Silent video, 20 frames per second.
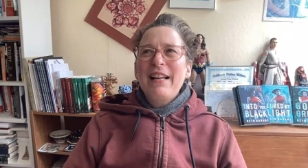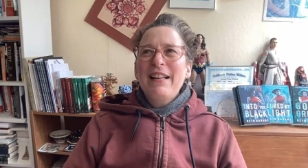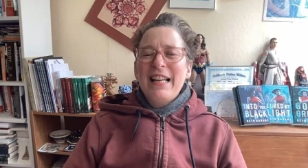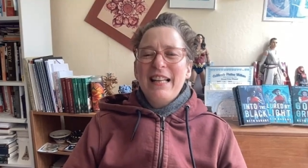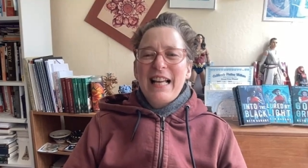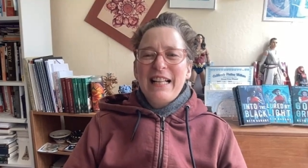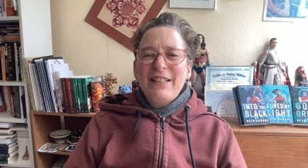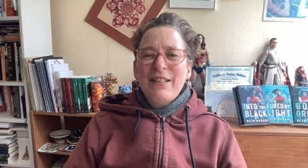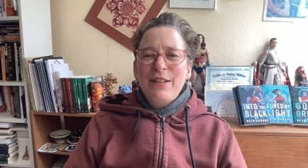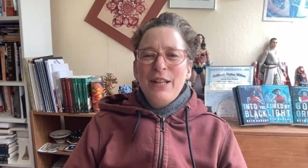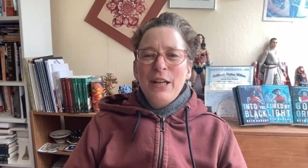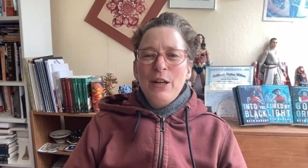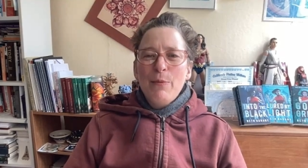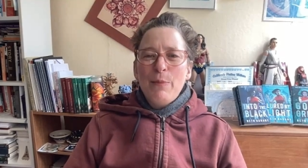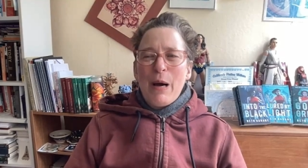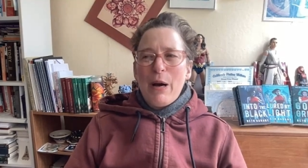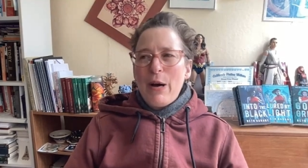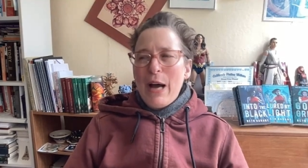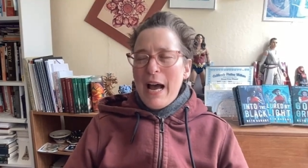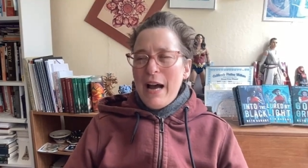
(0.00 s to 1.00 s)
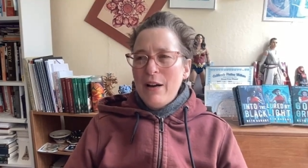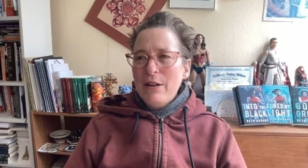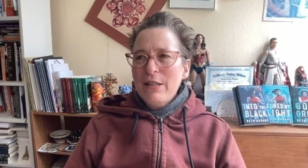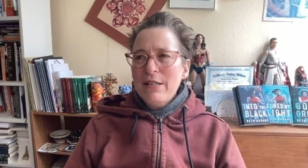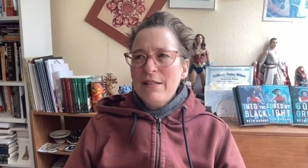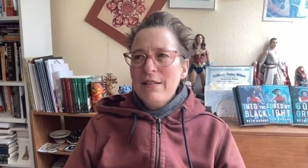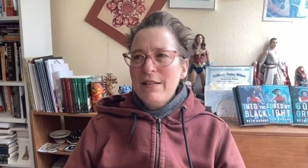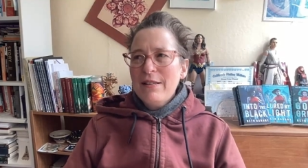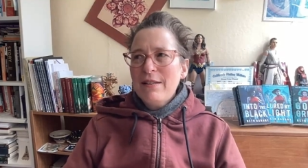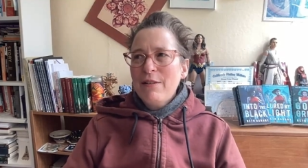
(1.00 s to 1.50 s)
I like to think about, how
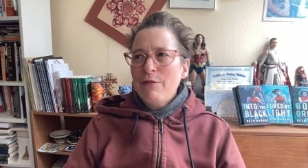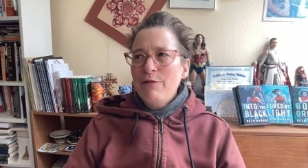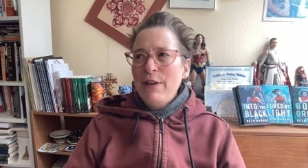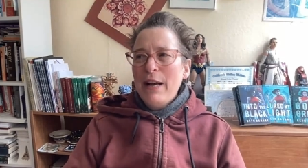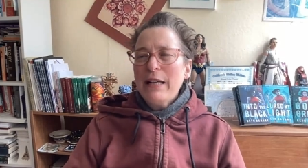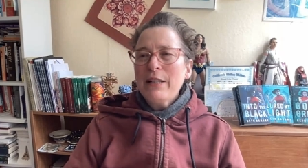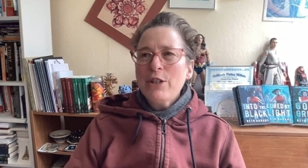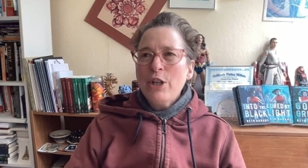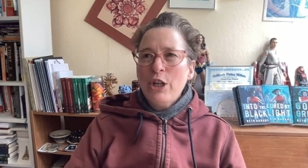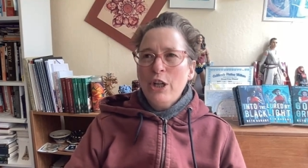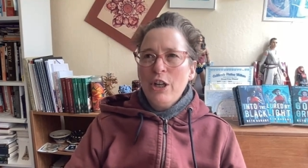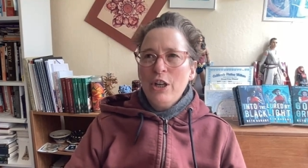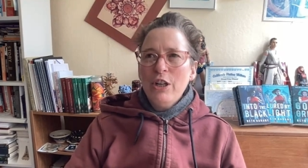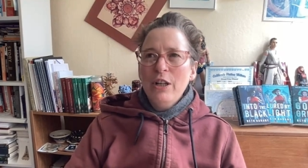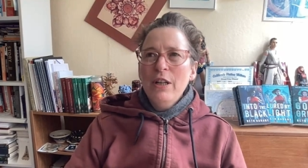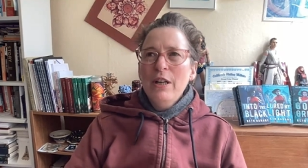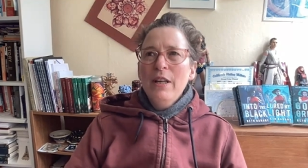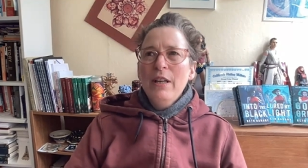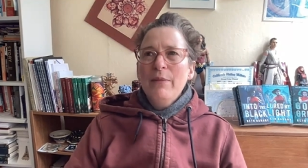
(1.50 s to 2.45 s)
does this affect her?